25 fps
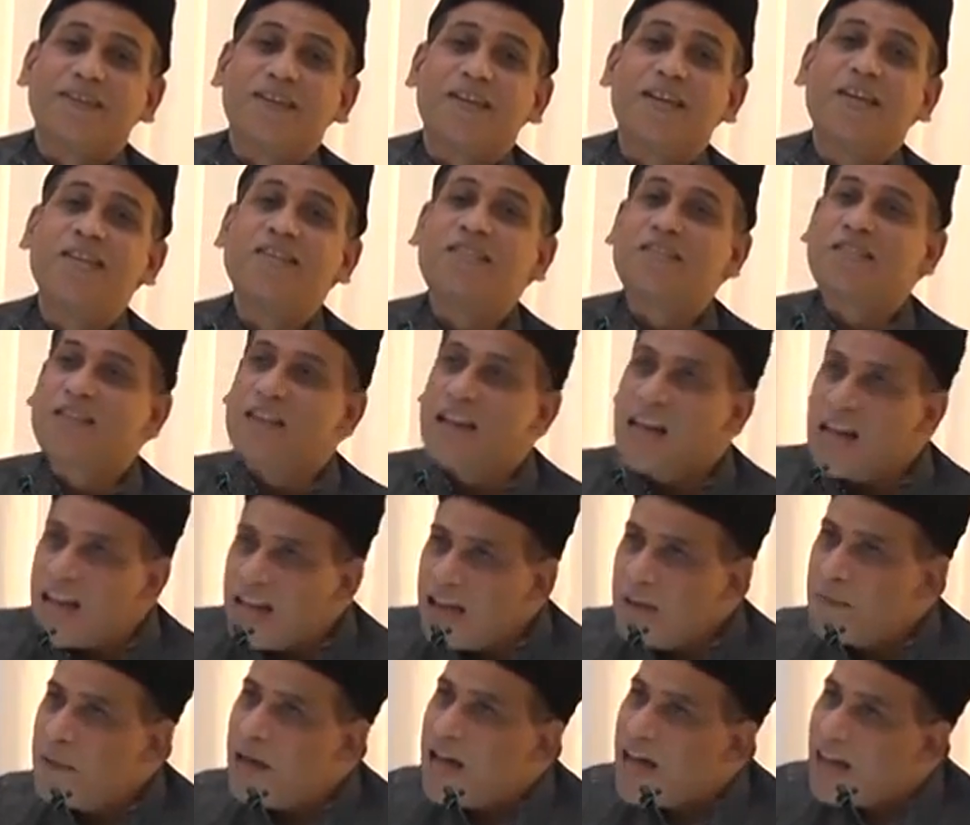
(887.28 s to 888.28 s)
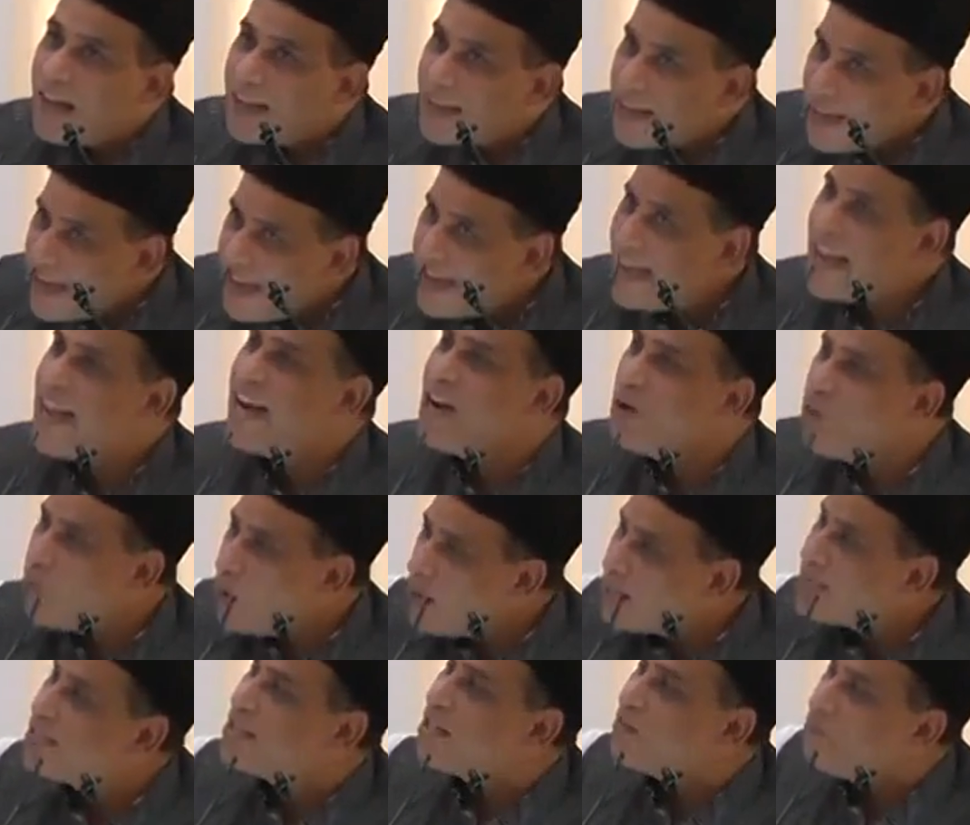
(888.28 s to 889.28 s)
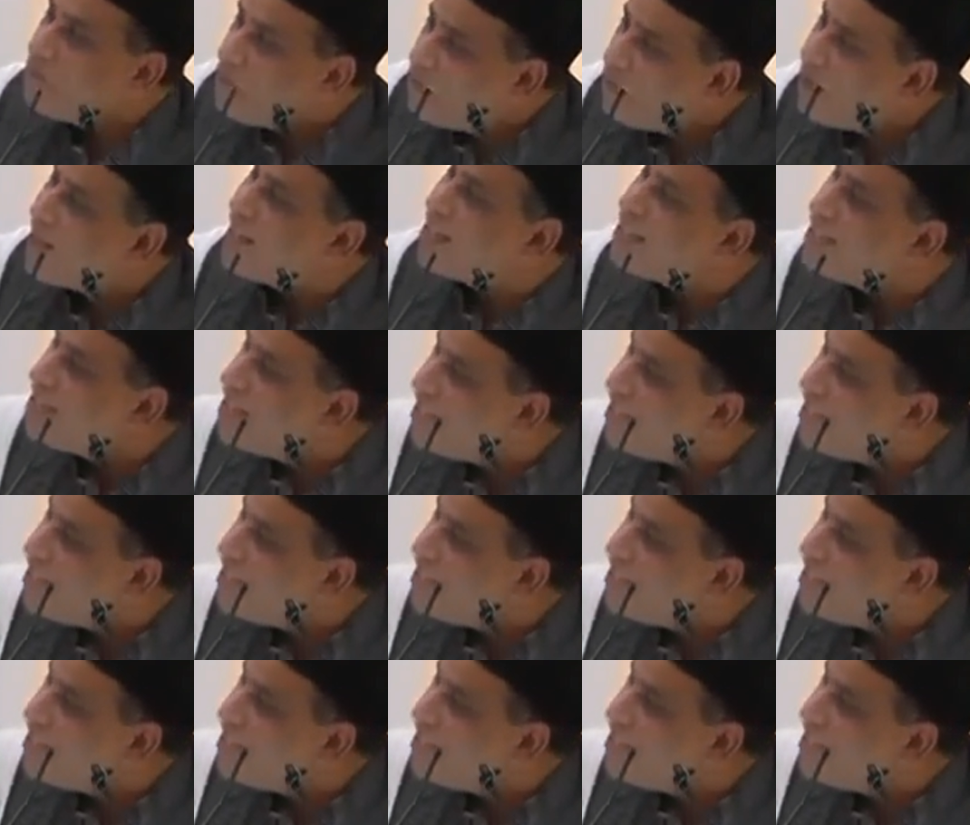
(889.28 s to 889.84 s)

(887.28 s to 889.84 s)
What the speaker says: Islam again was the first